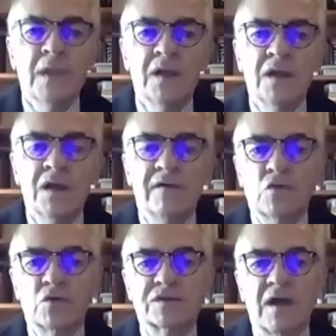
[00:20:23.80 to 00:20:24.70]
Of
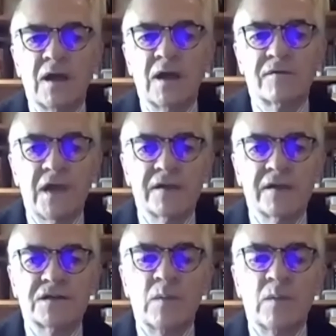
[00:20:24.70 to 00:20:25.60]
course, I would have liked
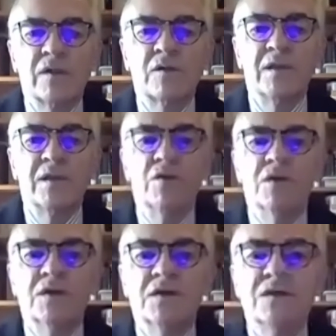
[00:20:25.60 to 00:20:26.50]
to be welcoming you
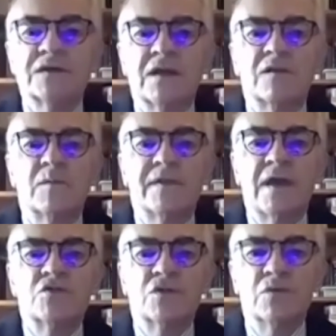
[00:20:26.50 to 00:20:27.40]
together with
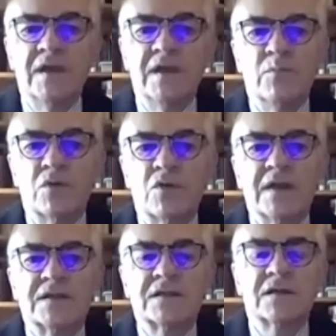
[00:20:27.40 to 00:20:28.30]
Andrew in
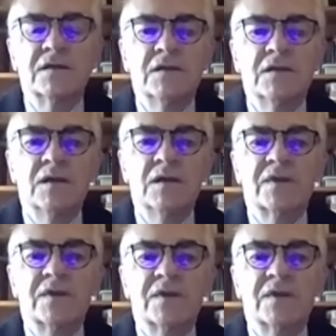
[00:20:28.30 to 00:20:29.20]
Bucharest, but
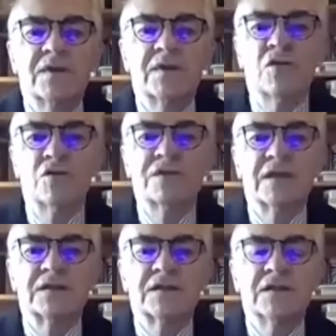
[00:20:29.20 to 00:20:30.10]
given the current
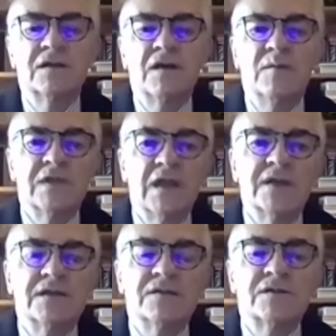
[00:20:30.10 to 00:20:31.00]
context, I'm
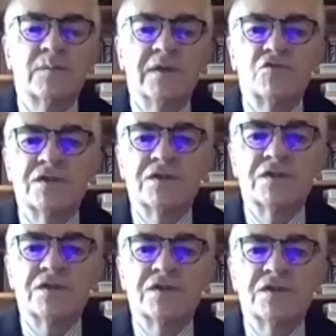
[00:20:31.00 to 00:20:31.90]
delighted to be addressing
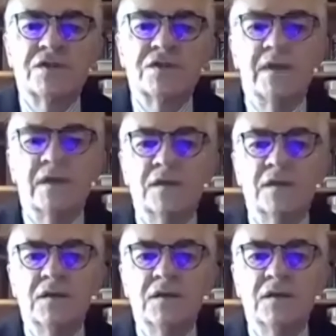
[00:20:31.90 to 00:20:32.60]
you virtually,